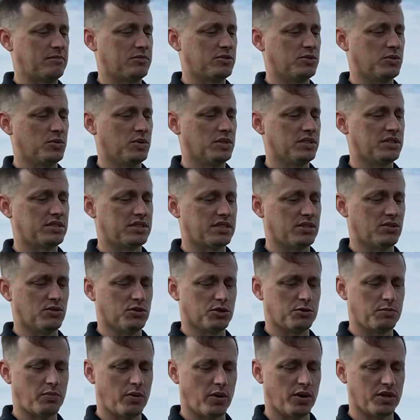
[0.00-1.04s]
So once
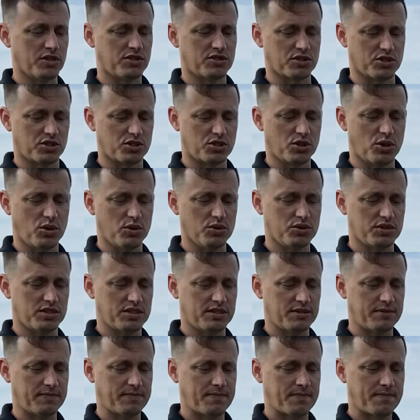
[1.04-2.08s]
those points are
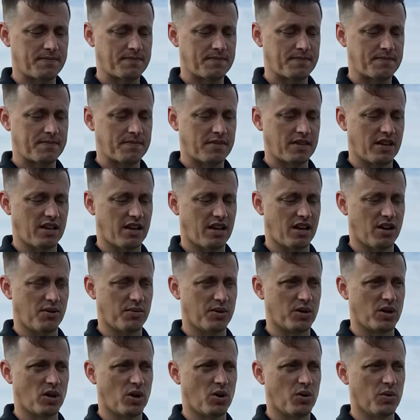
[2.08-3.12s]
chosen,
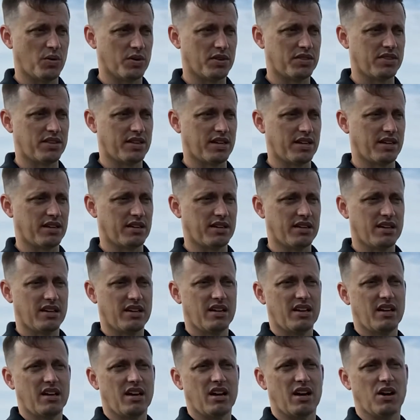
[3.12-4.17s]
we go out with a
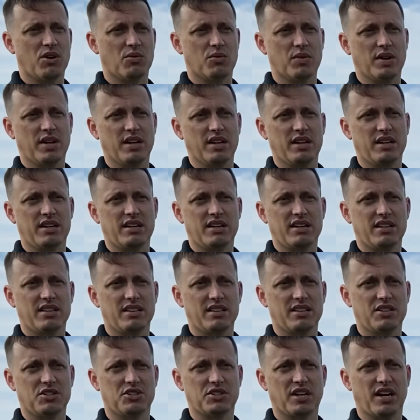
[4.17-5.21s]
rig,
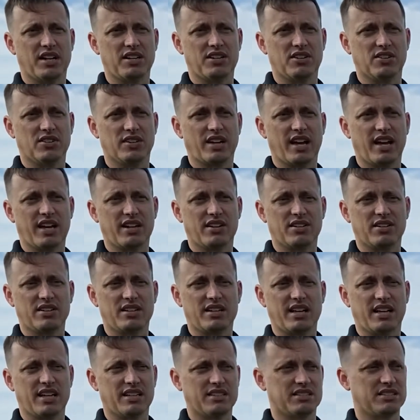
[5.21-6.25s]
a John Deere Gator.
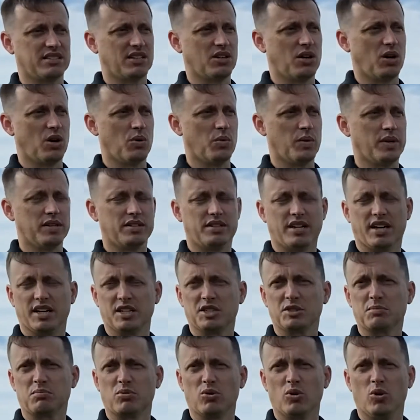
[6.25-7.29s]
It has a
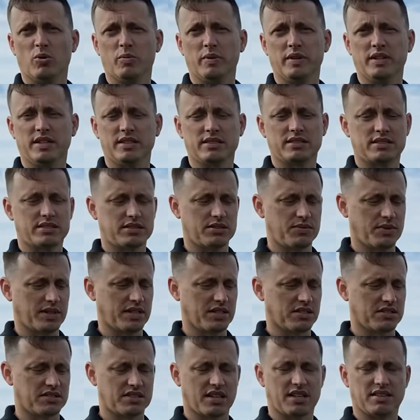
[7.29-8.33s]
Wintex probe in it. We
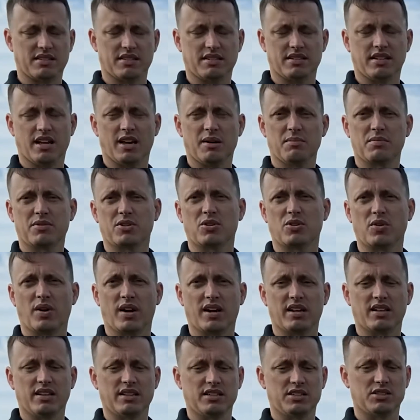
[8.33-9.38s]
can set the depth
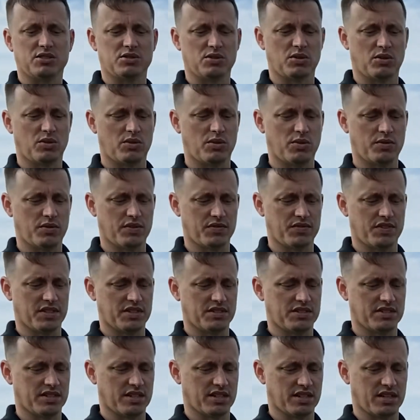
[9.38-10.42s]
correctly. So if
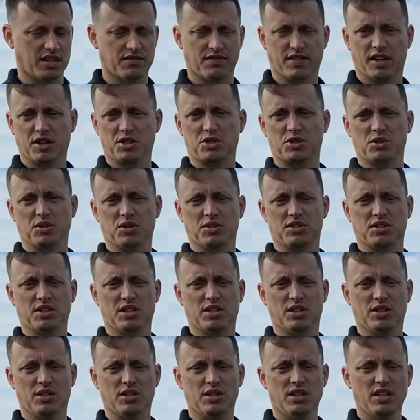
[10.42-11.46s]
it's a conventional
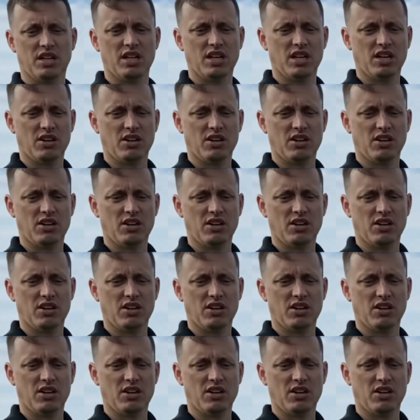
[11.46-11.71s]
till,